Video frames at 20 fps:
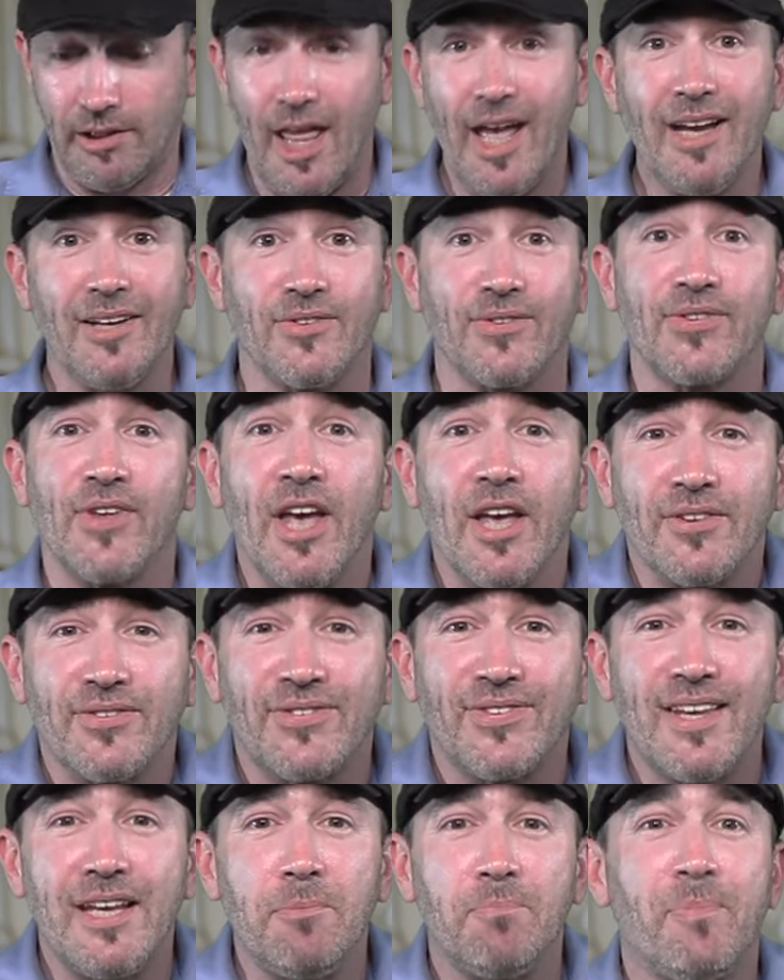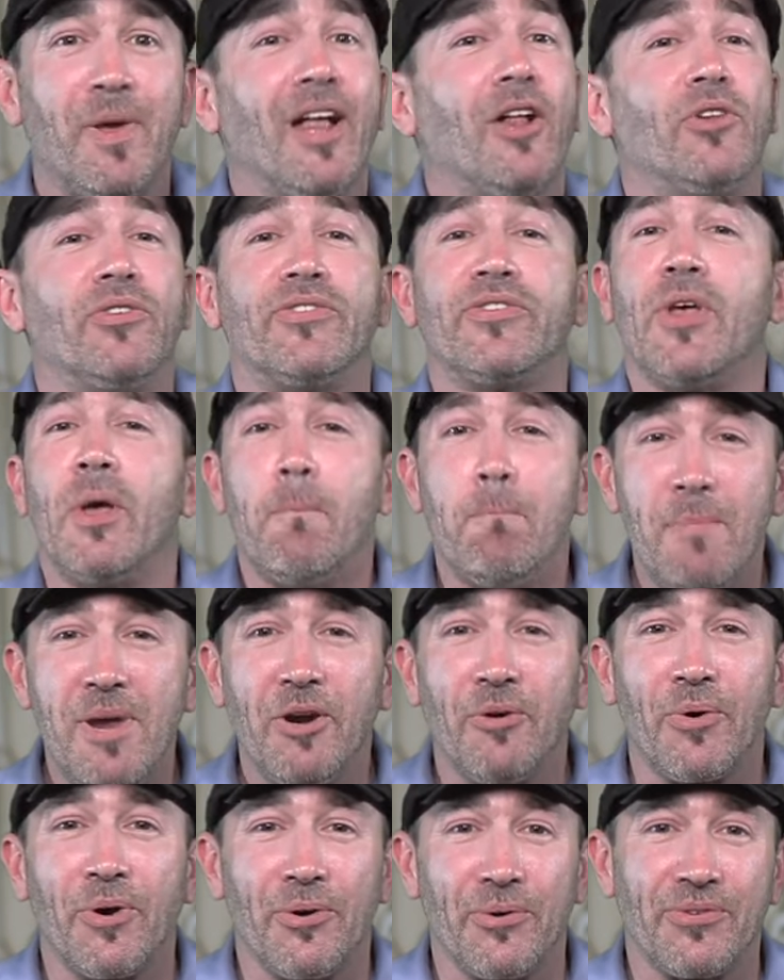lights, seat belts,
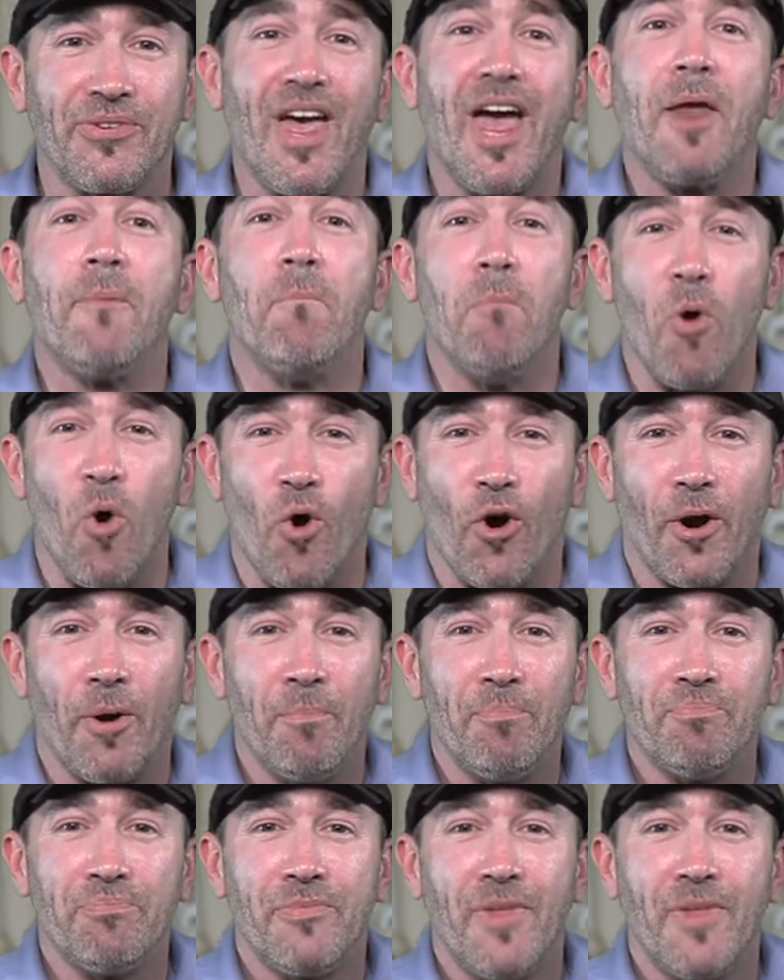mirrors, and more.